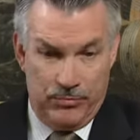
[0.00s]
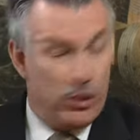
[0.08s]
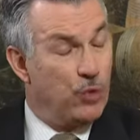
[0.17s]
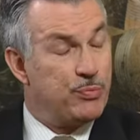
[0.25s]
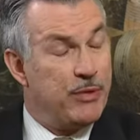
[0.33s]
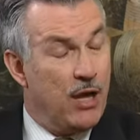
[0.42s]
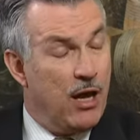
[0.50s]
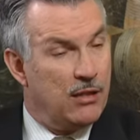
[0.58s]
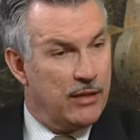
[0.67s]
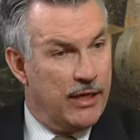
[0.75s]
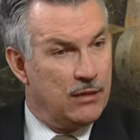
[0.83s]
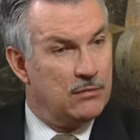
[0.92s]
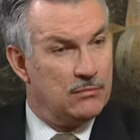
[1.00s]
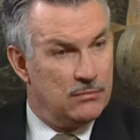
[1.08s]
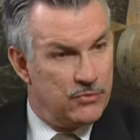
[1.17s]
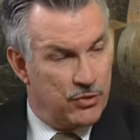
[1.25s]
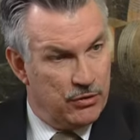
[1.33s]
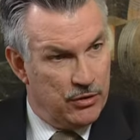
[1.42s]
goes beyond that,
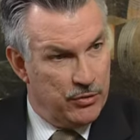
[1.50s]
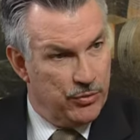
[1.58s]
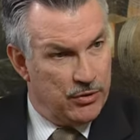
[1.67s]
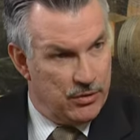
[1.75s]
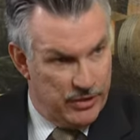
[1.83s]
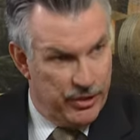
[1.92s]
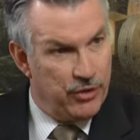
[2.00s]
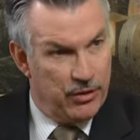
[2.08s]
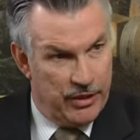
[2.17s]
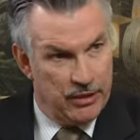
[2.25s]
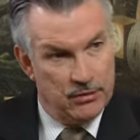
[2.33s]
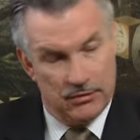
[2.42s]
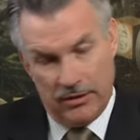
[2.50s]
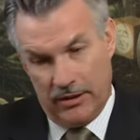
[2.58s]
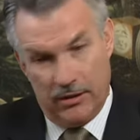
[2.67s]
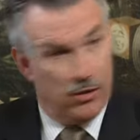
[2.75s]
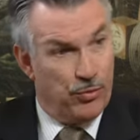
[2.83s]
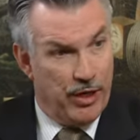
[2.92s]
certainly with the internet,
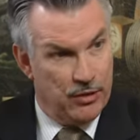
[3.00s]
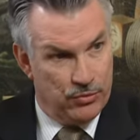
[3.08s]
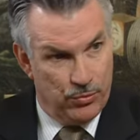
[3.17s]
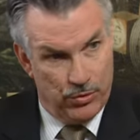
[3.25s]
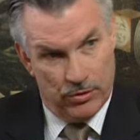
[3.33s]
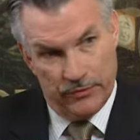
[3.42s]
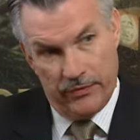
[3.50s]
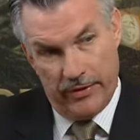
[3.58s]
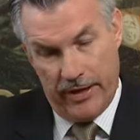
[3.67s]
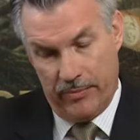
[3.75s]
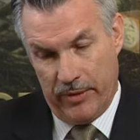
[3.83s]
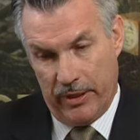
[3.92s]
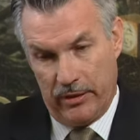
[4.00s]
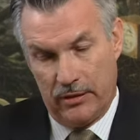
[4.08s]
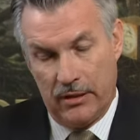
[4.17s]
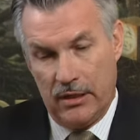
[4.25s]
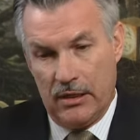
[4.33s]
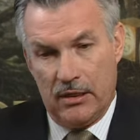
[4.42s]
uh, around the world for that matter,
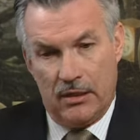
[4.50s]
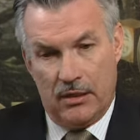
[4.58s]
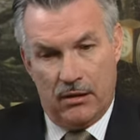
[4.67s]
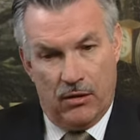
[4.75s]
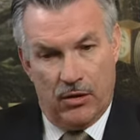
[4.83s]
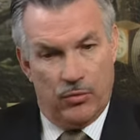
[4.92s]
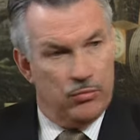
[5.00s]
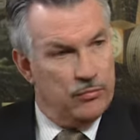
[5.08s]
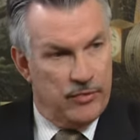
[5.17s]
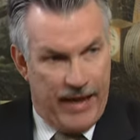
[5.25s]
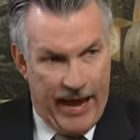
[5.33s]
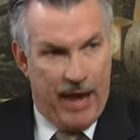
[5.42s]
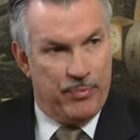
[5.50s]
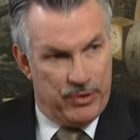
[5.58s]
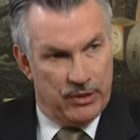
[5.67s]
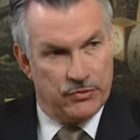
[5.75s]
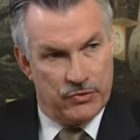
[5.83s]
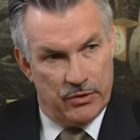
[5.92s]
on the
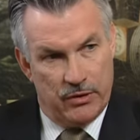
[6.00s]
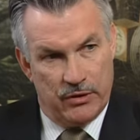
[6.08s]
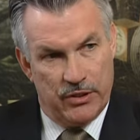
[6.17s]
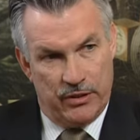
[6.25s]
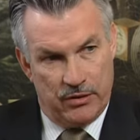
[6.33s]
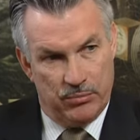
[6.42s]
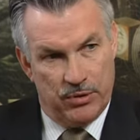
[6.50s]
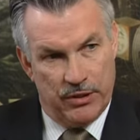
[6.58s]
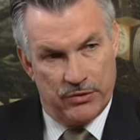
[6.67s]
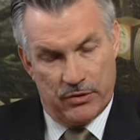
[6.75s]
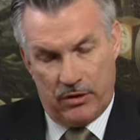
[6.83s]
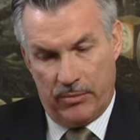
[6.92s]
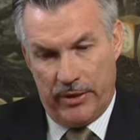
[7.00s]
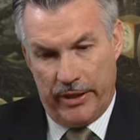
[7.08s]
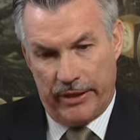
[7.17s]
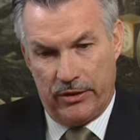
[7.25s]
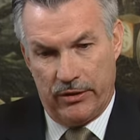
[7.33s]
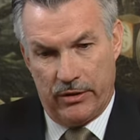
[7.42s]
happenings that are taking place in our
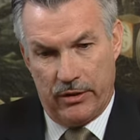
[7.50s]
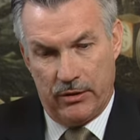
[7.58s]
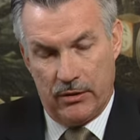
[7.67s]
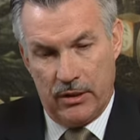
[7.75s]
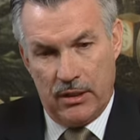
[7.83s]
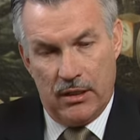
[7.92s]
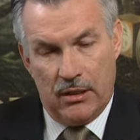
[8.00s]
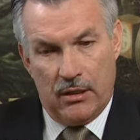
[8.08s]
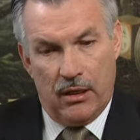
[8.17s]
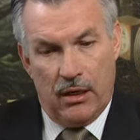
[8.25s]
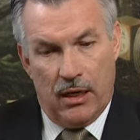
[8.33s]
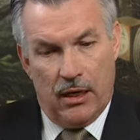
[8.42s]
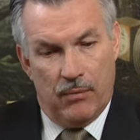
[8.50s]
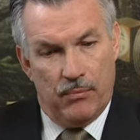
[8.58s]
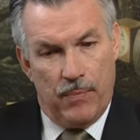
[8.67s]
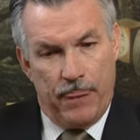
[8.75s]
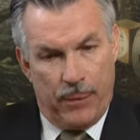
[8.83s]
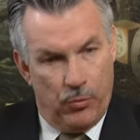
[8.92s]
backyard. Uh,
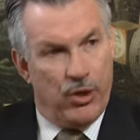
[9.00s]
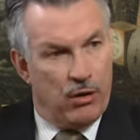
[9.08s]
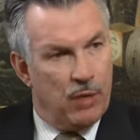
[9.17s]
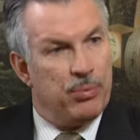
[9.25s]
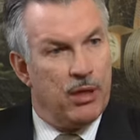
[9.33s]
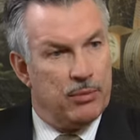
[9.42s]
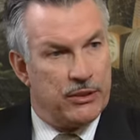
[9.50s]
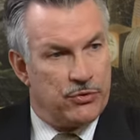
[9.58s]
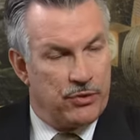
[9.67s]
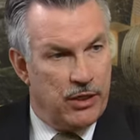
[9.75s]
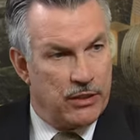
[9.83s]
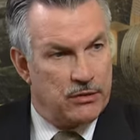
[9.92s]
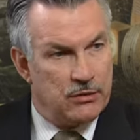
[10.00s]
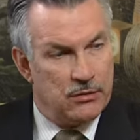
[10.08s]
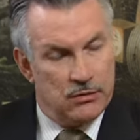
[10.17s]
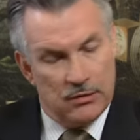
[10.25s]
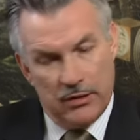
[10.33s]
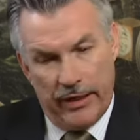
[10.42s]
we are a public trust,
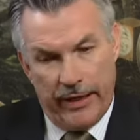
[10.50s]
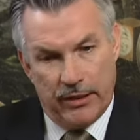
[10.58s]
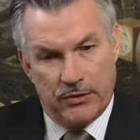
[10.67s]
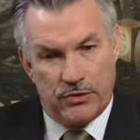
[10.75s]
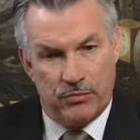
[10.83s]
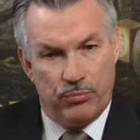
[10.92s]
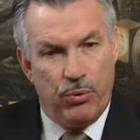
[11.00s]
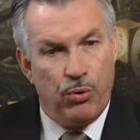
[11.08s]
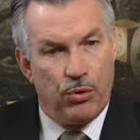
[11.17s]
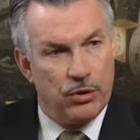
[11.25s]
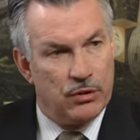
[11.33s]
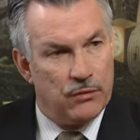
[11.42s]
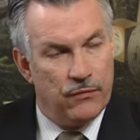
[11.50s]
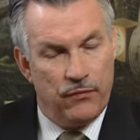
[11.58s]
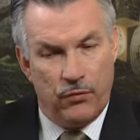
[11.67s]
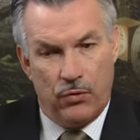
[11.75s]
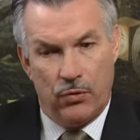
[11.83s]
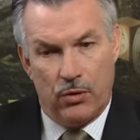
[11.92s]
and it's important
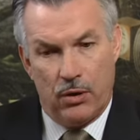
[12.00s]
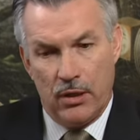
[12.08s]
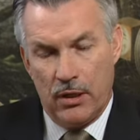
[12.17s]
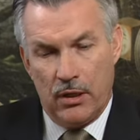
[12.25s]
for